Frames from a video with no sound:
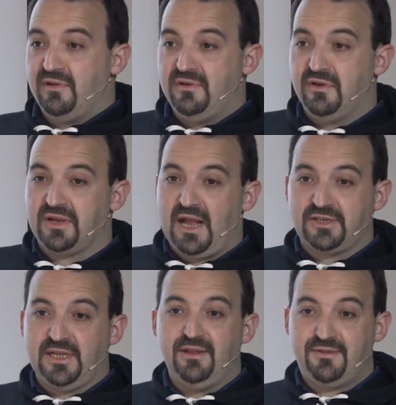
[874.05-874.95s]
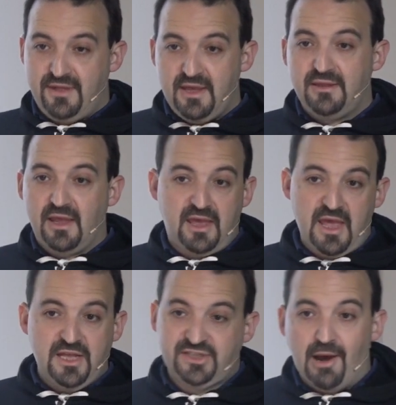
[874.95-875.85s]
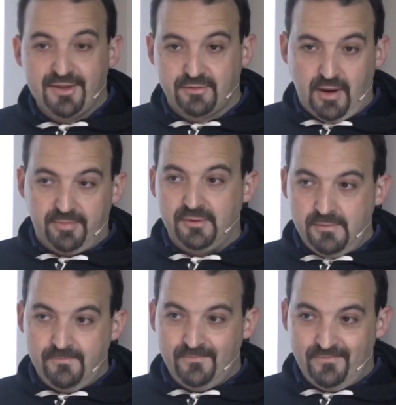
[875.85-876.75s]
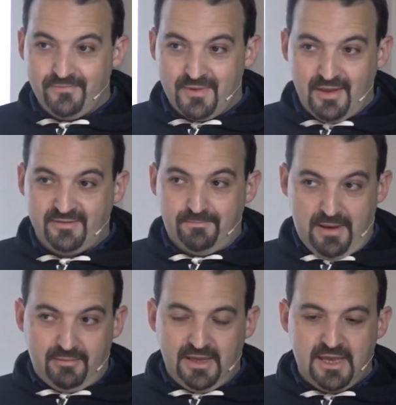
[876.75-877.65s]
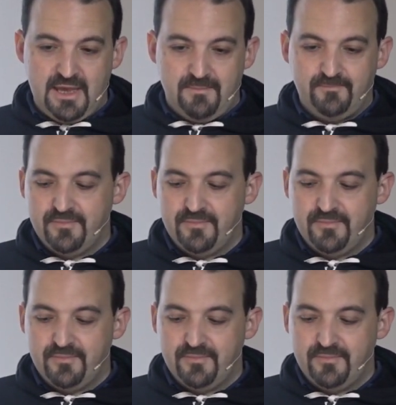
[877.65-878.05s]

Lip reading: You can actually see the key in JavaScript. It's a public key.